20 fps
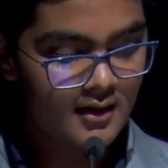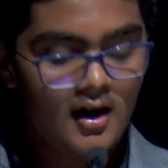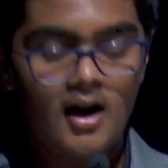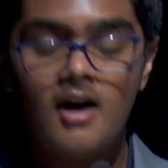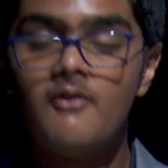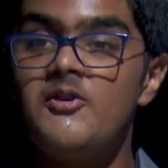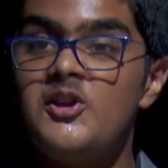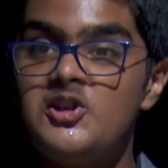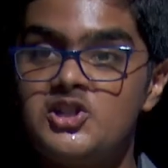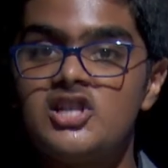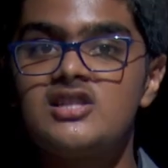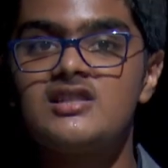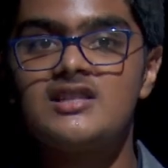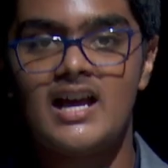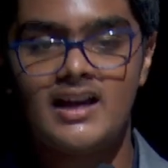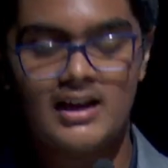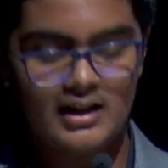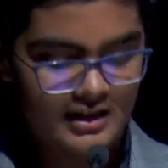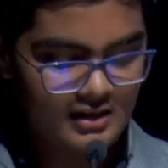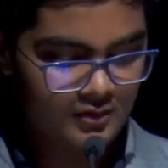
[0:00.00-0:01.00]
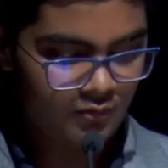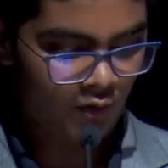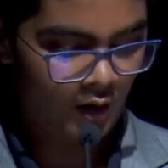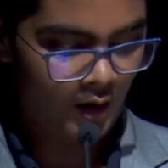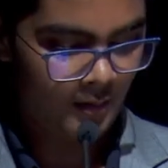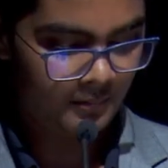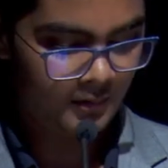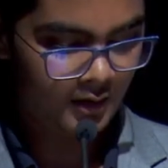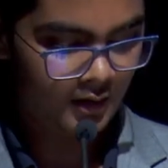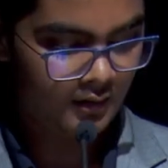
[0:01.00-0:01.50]
a vicious cycle is
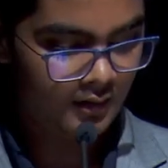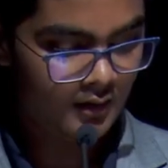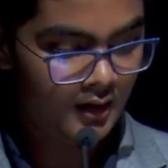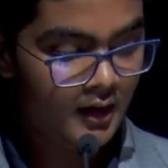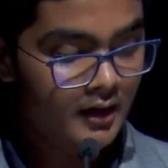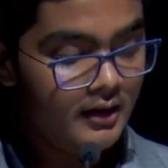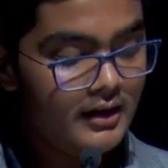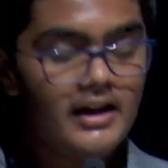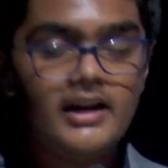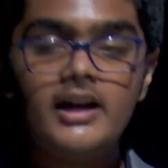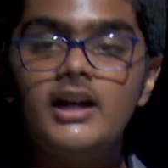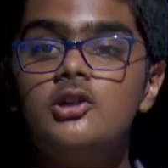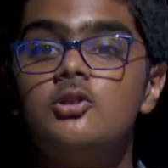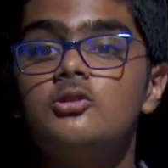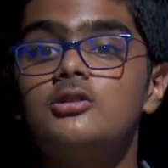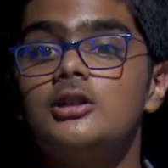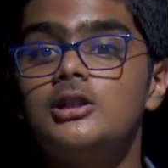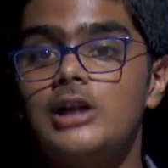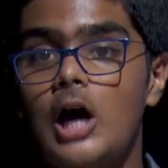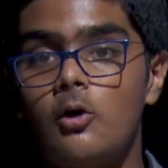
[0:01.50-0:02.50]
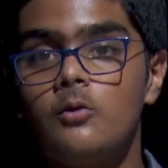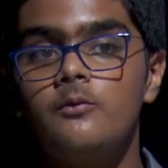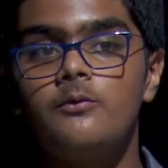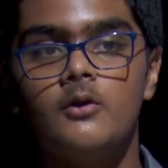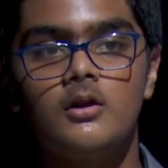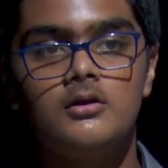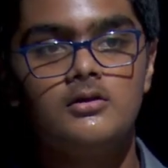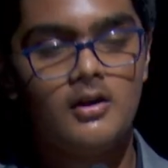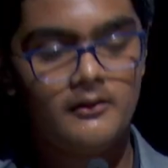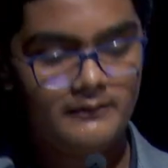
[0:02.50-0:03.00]
formed, leading to the
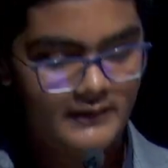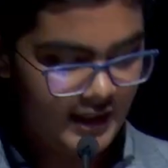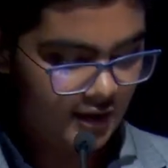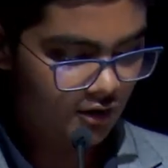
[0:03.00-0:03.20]
downfall of the